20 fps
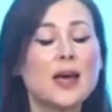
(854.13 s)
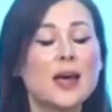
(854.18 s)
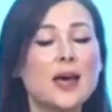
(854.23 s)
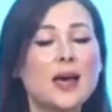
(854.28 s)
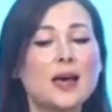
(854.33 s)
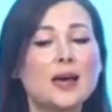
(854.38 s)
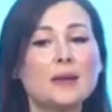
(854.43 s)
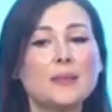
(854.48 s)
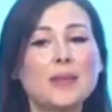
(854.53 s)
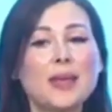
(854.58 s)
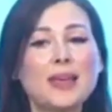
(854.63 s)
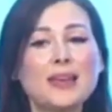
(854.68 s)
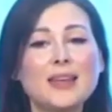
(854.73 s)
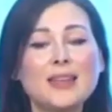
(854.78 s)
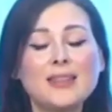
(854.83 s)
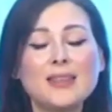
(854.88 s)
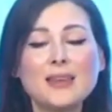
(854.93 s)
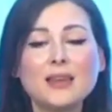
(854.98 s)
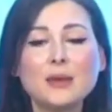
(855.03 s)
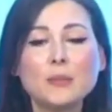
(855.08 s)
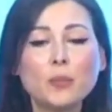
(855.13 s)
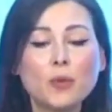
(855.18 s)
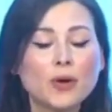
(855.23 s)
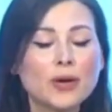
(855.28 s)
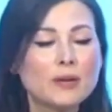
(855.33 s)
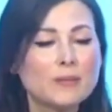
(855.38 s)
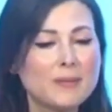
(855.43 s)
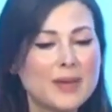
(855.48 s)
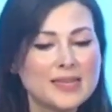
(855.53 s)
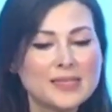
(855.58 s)
And I think an
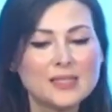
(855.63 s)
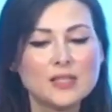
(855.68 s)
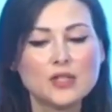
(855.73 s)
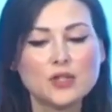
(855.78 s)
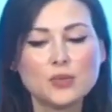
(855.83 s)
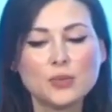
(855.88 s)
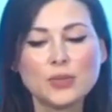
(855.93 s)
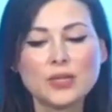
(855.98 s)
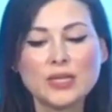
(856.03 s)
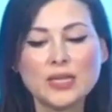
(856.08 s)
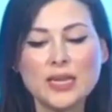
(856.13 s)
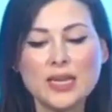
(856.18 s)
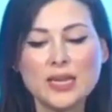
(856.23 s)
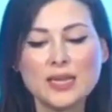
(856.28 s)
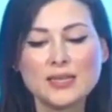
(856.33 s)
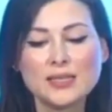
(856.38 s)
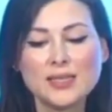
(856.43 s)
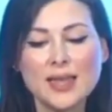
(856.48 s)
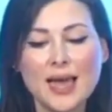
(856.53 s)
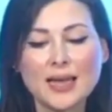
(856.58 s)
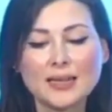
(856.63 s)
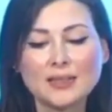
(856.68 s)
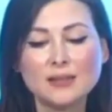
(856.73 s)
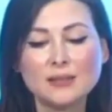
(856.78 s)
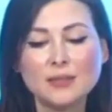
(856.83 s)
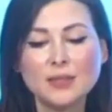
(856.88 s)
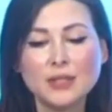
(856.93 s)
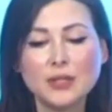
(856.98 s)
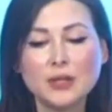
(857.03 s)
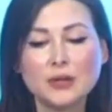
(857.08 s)
important message really is
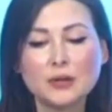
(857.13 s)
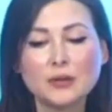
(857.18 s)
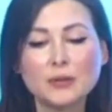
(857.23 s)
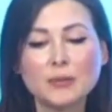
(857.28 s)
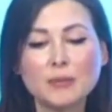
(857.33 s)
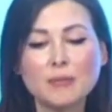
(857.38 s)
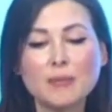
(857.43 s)
that, you know,